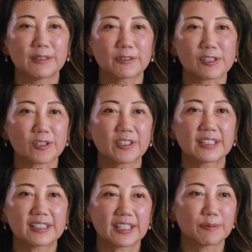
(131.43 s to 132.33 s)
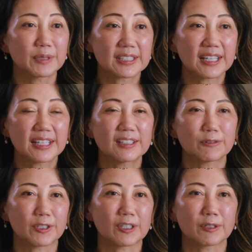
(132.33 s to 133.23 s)
He was starting to imitate
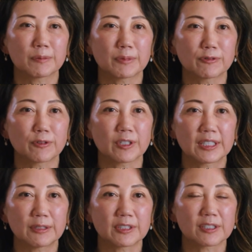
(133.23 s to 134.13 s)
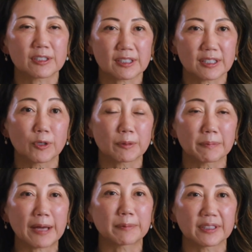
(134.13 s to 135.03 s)
where before he was more
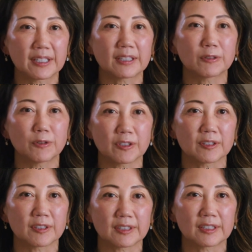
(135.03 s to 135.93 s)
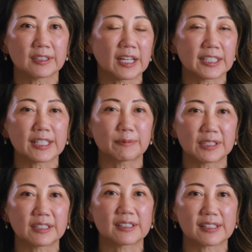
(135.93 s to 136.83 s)
babbling or not
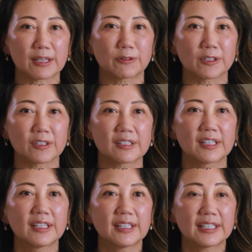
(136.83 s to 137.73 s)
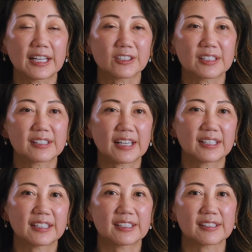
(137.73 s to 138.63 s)
attempting to say words. He actually said
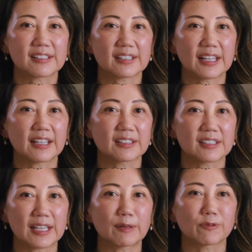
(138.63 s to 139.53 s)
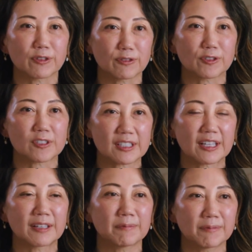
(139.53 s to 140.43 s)
his aunt's name for the first
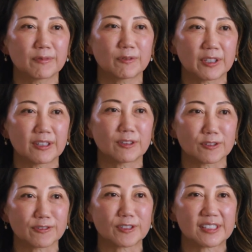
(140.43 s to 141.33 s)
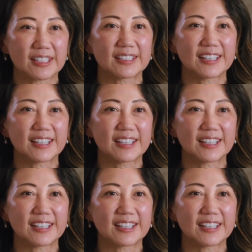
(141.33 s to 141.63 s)
time within those first 10